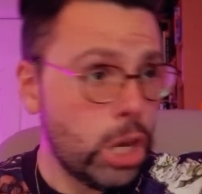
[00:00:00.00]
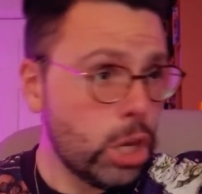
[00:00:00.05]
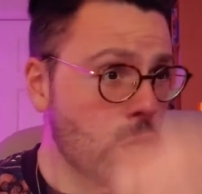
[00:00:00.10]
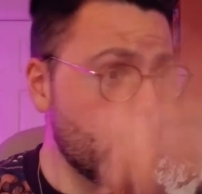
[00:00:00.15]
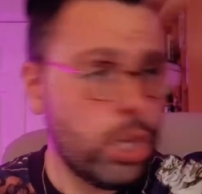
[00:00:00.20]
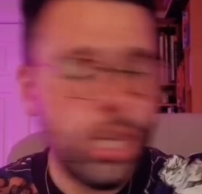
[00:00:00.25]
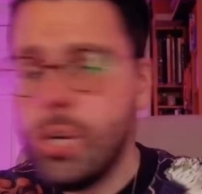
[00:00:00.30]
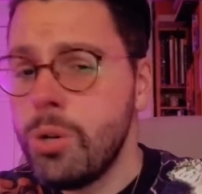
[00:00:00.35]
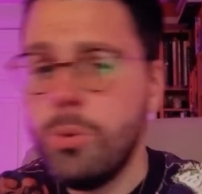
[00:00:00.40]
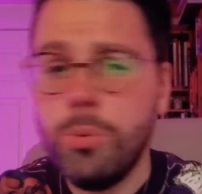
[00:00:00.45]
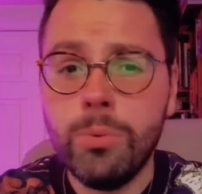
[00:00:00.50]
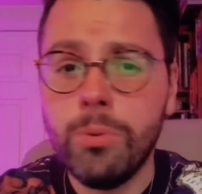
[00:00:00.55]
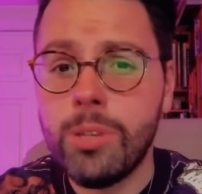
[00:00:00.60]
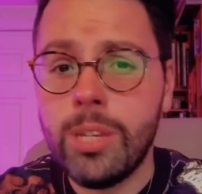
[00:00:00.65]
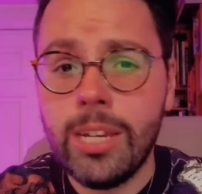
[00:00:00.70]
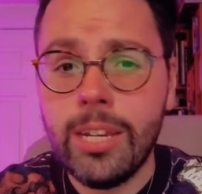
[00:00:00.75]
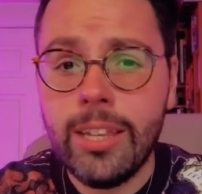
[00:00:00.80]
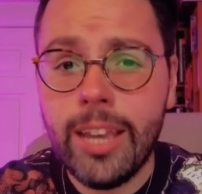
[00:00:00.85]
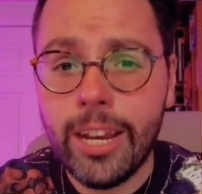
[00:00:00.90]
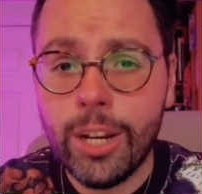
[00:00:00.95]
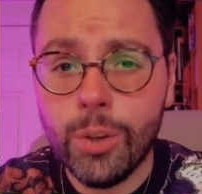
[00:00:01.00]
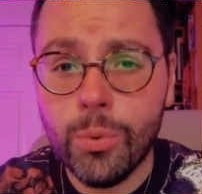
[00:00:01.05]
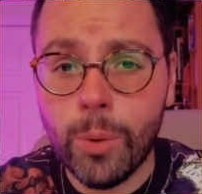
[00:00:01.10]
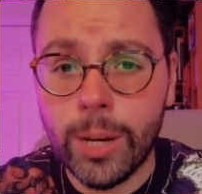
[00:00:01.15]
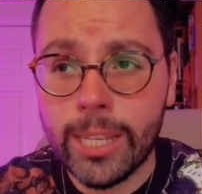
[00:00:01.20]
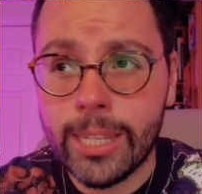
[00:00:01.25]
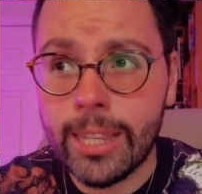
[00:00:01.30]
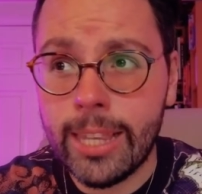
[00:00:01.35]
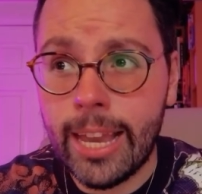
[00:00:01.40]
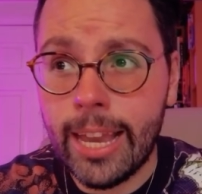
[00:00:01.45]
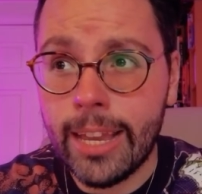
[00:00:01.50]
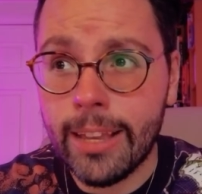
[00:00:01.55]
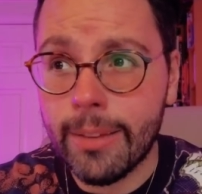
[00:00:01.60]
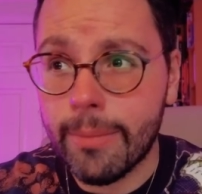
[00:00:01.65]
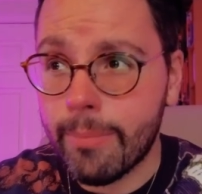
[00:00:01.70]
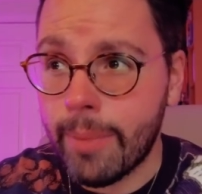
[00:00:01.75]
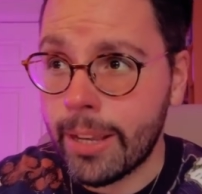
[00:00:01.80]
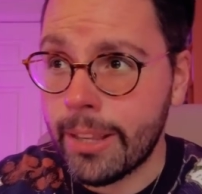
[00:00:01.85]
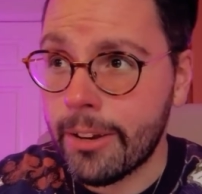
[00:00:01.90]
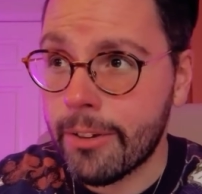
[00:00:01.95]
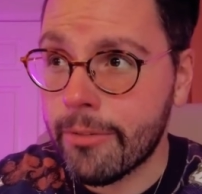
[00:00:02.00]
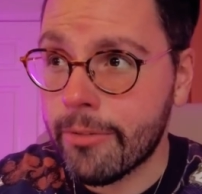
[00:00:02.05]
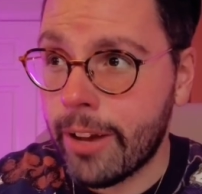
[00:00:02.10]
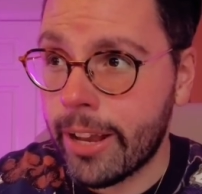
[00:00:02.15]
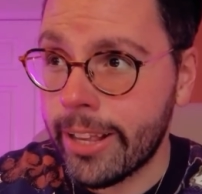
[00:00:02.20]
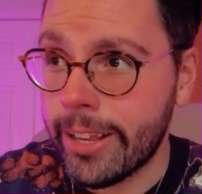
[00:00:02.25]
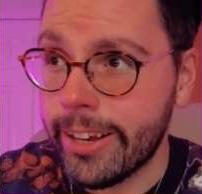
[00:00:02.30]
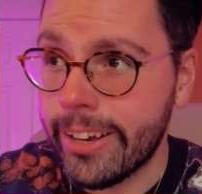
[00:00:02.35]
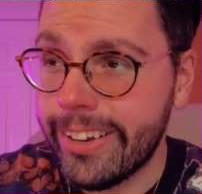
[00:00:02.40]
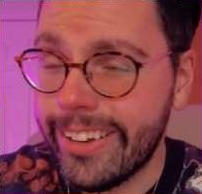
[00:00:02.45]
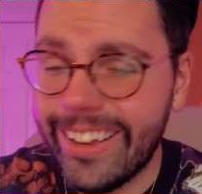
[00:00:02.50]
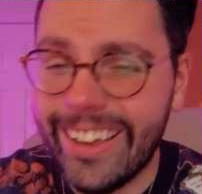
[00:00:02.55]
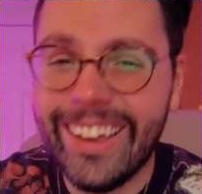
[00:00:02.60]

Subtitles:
Cue Teenage Wasteland by Nirvana.